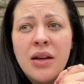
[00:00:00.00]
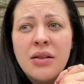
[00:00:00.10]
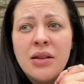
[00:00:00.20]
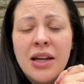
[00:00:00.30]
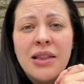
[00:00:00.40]

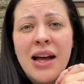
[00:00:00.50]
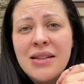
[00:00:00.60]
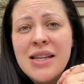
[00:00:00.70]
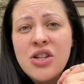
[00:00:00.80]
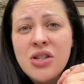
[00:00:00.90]

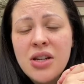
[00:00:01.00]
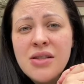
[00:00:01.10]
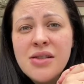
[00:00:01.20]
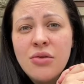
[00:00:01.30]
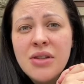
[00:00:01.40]
lactation
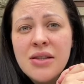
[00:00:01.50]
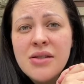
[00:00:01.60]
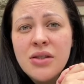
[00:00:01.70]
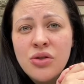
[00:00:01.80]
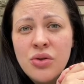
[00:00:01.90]
consultants
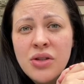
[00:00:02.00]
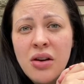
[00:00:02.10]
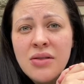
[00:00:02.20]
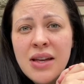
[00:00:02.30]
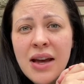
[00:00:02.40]
that do
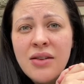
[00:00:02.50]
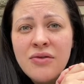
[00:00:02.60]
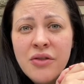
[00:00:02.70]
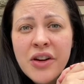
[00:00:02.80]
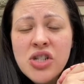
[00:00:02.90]
tongue tie
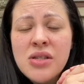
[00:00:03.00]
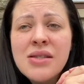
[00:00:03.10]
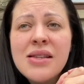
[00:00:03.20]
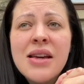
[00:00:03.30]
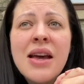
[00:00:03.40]

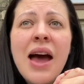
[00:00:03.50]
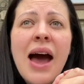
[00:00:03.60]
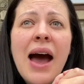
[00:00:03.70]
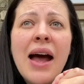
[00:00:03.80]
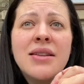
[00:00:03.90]
revisions,
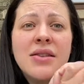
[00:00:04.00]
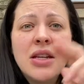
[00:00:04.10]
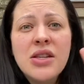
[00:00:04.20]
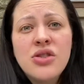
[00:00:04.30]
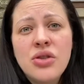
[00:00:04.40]
and
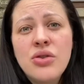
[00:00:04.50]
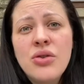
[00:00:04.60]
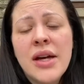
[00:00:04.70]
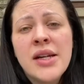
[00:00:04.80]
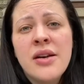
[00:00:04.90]
there is
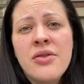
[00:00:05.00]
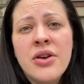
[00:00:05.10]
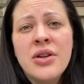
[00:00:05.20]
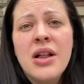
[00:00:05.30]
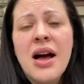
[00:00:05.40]
2 in and
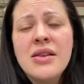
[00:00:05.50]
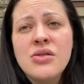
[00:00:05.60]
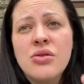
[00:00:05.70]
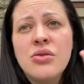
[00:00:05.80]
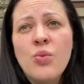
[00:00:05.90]
around
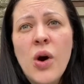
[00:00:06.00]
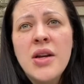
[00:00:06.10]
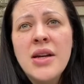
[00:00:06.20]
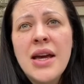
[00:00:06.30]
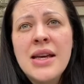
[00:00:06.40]
Glasgow.
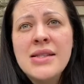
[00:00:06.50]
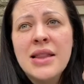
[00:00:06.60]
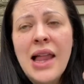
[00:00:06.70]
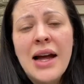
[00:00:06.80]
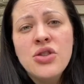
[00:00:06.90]
One is
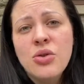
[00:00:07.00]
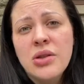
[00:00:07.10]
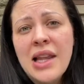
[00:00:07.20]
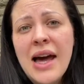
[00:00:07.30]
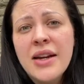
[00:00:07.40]
Latch
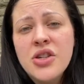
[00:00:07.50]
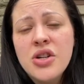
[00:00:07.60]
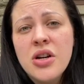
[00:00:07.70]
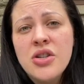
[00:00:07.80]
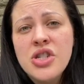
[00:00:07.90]
on
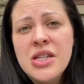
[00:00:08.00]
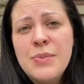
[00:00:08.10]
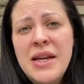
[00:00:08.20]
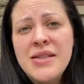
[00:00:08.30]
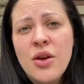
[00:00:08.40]
Lanarkshire, and she's
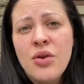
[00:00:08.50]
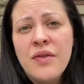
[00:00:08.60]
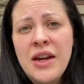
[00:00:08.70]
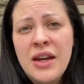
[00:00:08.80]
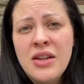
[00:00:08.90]
based out
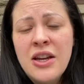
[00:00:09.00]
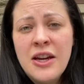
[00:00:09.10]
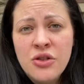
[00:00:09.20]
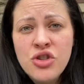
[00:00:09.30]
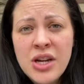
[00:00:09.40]
of
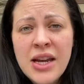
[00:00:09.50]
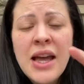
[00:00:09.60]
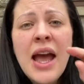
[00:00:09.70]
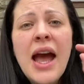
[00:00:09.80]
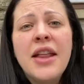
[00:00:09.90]
Airdrie,
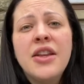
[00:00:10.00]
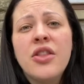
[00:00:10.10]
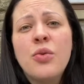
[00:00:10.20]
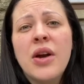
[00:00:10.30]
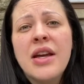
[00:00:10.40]
and the
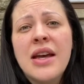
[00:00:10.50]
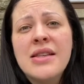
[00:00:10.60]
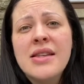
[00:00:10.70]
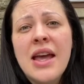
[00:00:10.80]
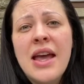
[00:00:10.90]
other one
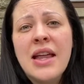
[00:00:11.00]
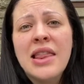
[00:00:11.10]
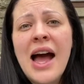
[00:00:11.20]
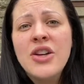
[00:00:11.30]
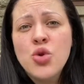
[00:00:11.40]
is
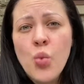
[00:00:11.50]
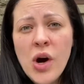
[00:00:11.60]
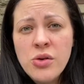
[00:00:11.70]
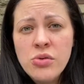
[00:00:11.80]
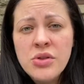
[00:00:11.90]
Latch
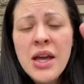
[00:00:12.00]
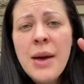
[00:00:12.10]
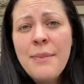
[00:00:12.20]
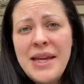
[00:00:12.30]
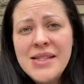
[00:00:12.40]
World,
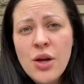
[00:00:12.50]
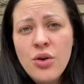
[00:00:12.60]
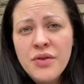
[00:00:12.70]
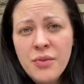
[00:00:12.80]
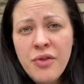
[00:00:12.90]
based out
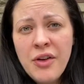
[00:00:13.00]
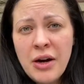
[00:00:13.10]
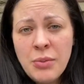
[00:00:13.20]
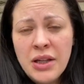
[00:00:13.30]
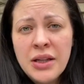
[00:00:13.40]
of
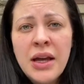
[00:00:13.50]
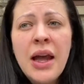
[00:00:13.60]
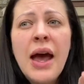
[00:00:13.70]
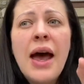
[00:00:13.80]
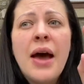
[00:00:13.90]
Dunfermline.
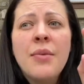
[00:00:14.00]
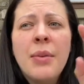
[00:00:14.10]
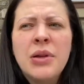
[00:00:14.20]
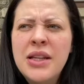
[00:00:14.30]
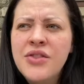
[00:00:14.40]
I
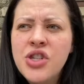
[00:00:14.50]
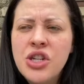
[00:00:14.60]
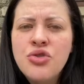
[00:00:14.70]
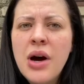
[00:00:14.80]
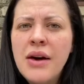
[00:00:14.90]
believe she
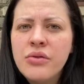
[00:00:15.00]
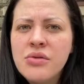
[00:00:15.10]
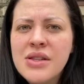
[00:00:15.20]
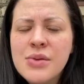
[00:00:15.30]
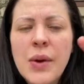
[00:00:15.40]

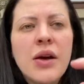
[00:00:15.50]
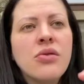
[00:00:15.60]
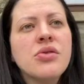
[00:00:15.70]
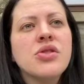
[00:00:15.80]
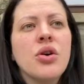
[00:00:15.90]
travels as
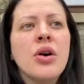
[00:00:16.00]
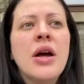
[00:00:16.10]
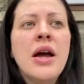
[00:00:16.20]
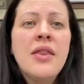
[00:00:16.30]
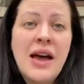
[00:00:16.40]
well. So
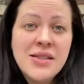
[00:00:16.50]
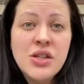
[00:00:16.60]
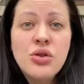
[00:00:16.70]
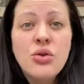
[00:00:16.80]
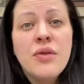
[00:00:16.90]
that's the
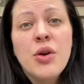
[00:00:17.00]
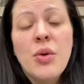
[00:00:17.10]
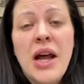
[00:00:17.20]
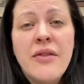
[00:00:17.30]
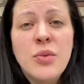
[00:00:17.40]
2 if you
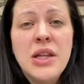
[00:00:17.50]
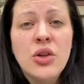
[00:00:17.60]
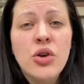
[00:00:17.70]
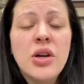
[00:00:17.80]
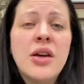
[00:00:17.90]
want to have a wee
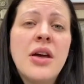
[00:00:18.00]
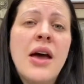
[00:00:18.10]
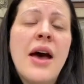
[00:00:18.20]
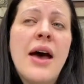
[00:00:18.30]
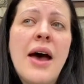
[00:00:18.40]
look.
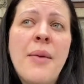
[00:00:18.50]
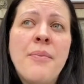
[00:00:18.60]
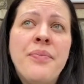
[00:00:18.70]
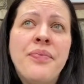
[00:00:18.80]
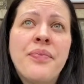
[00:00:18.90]

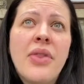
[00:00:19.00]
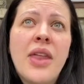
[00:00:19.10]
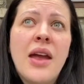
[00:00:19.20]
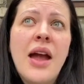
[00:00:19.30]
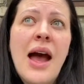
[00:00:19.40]

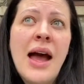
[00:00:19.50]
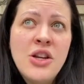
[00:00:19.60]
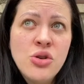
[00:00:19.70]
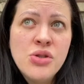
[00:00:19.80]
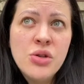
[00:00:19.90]
I
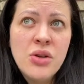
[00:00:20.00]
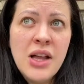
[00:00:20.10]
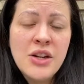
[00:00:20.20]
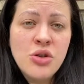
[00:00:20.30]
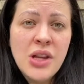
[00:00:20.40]
chose to go to
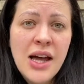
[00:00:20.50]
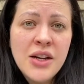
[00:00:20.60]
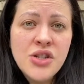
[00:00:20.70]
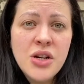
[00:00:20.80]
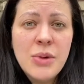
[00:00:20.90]
Latch on
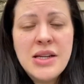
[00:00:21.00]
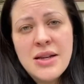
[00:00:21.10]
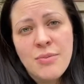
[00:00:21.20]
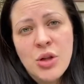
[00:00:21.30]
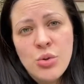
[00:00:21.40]
Lanarkshire because
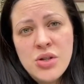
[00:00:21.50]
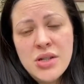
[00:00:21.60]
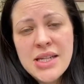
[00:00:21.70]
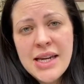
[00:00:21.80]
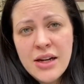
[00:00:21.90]
I'm closer
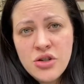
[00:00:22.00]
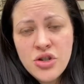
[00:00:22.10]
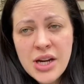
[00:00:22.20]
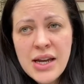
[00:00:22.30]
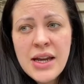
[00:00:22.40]
to
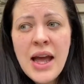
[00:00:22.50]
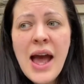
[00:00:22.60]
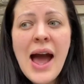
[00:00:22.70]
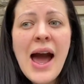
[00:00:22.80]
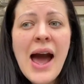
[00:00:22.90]
Airdrie,
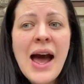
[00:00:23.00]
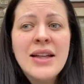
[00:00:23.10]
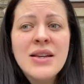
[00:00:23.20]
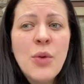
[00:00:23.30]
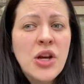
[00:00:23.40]

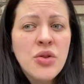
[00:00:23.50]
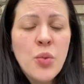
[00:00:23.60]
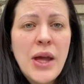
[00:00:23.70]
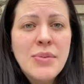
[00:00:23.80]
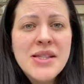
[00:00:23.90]
and I went on the
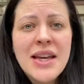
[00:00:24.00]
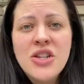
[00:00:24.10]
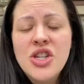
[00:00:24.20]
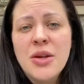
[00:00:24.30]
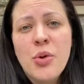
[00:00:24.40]
website
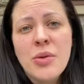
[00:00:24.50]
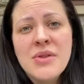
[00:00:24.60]
and she had appointments